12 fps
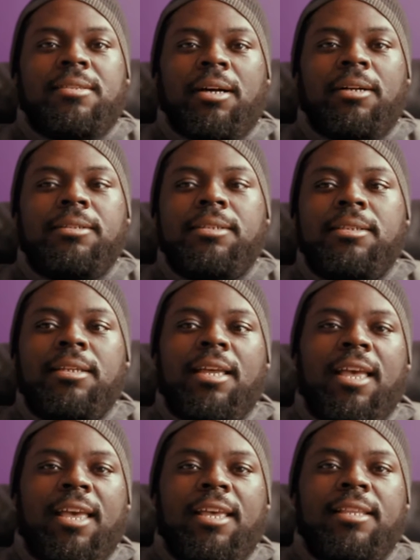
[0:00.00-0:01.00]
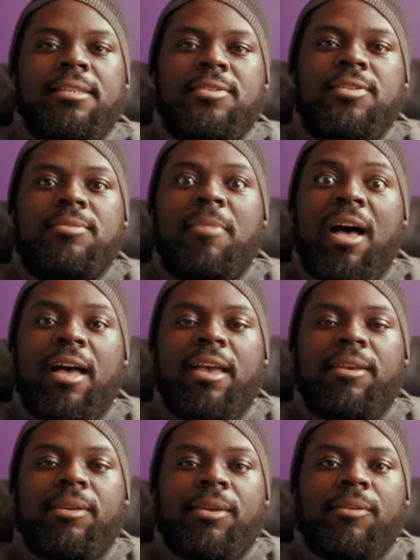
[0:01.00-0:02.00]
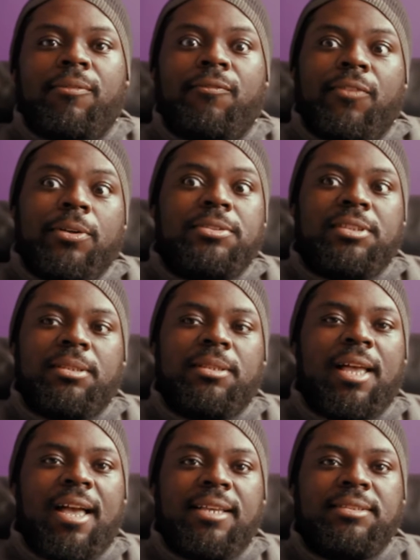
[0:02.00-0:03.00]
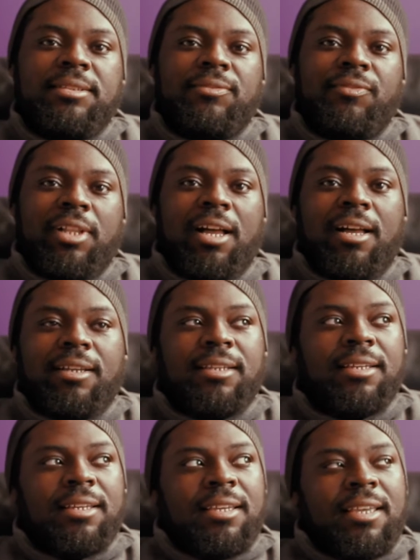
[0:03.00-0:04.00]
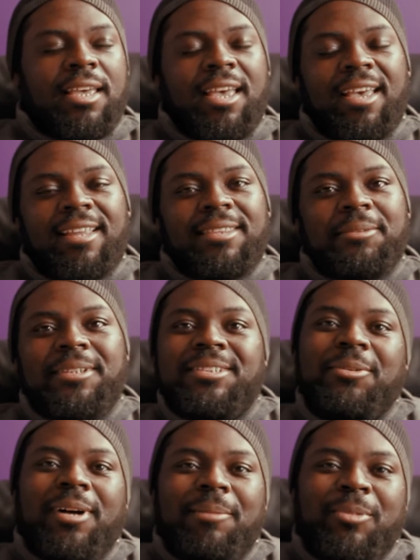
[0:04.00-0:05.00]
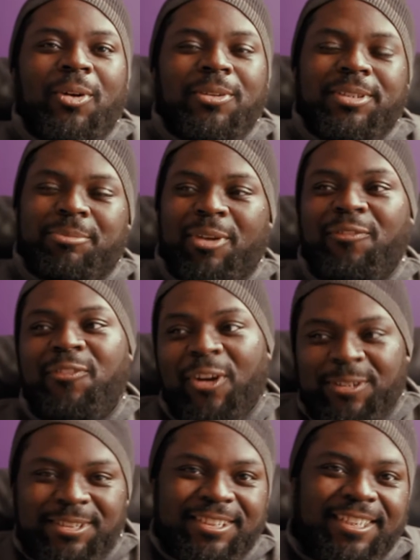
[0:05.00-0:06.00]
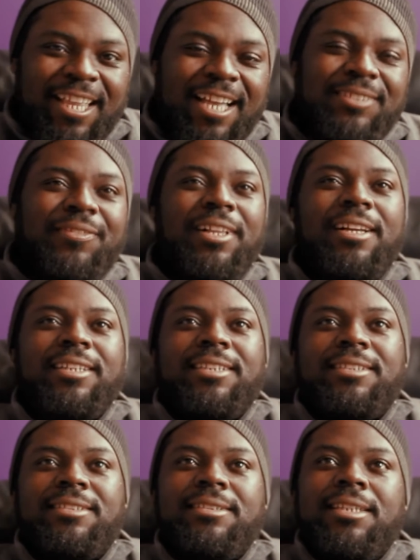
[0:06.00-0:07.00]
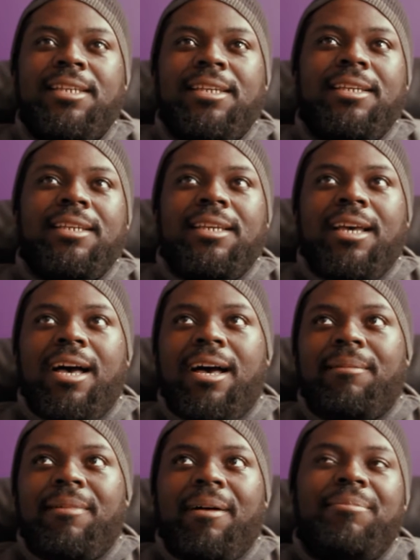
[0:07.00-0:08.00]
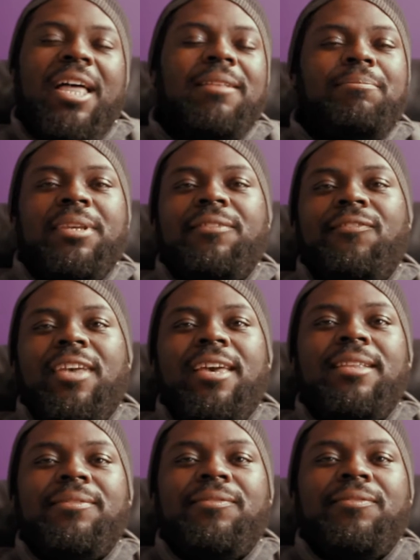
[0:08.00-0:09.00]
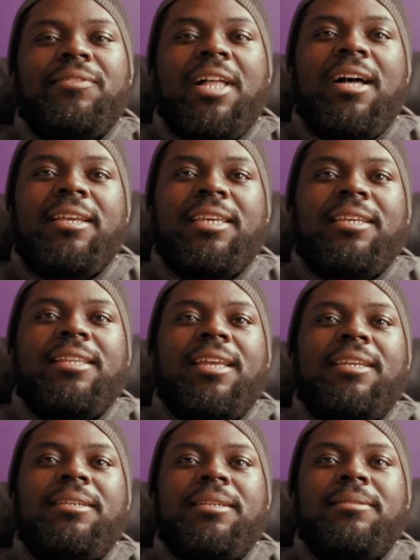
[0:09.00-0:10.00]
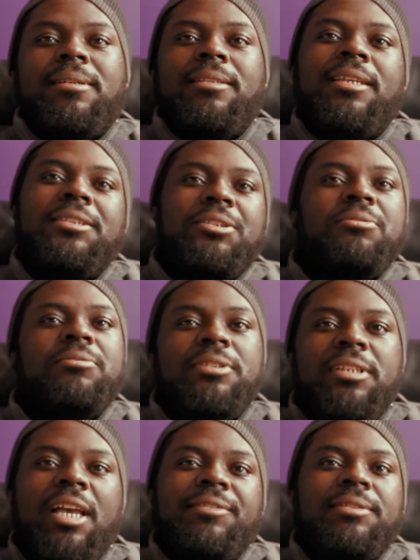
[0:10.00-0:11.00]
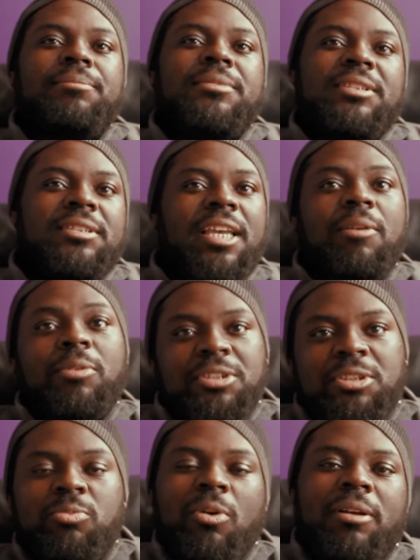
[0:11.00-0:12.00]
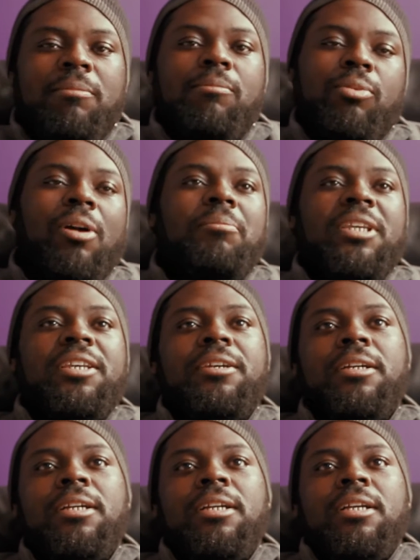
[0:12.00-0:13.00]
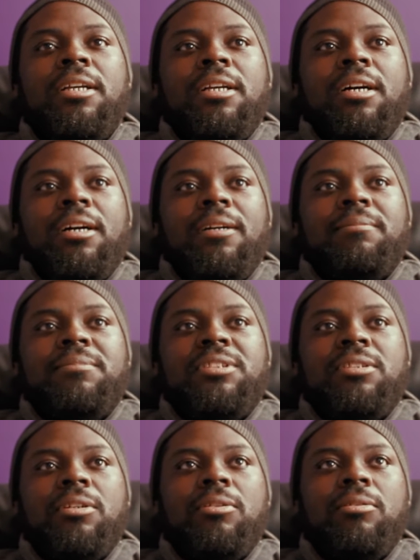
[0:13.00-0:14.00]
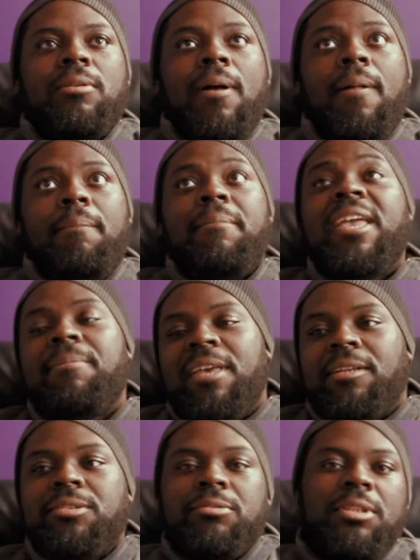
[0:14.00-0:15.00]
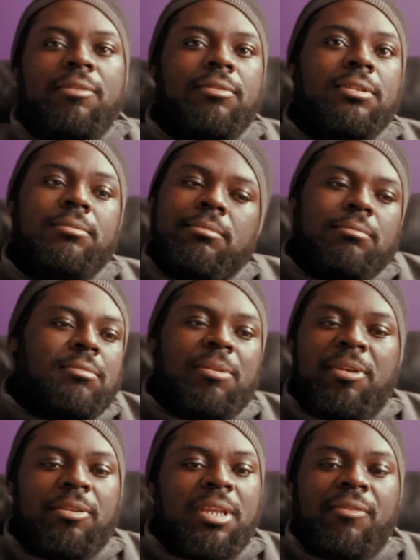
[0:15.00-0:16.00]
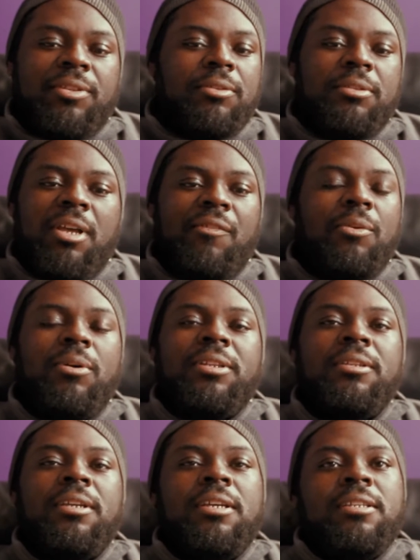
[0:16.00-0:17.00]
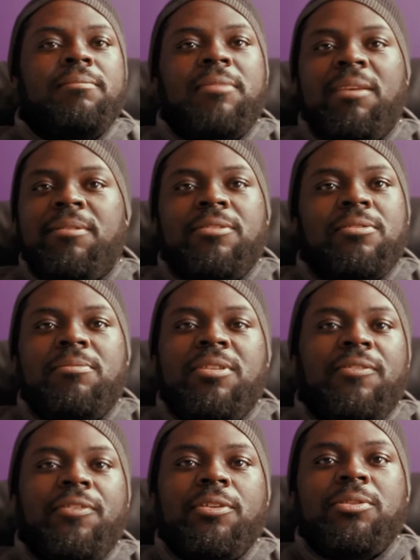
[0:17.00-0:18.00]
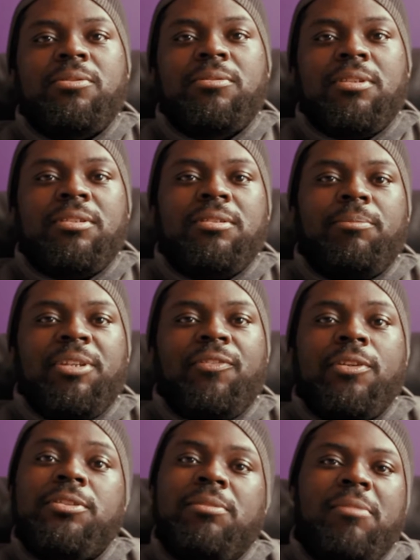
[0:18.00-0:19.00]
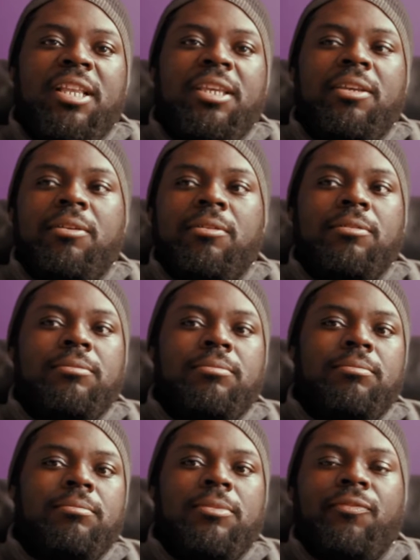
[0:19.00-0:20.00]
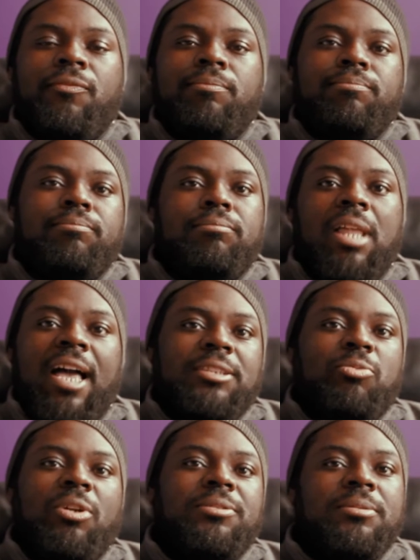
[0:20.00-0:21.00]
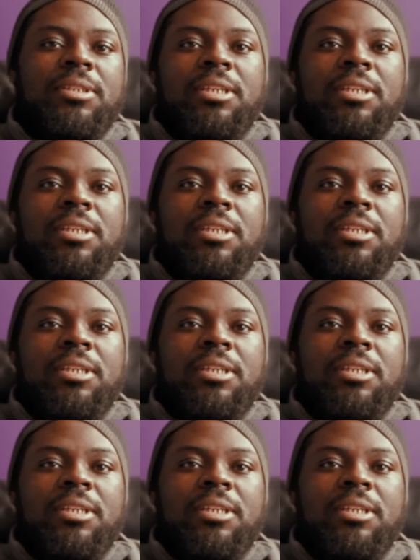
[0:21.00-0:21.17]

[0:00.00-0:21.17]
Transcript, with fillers: Doug, and this is my first and last vlog. And the reason why I'm calling first and last vlog is I- am not a big fan of vlogging, like, unless you really have something to say, which is what brought me here. Um, so maybe I'll do another one, maybe I'll never do another one, maybe this will be the first, this will be the first of many or the last one.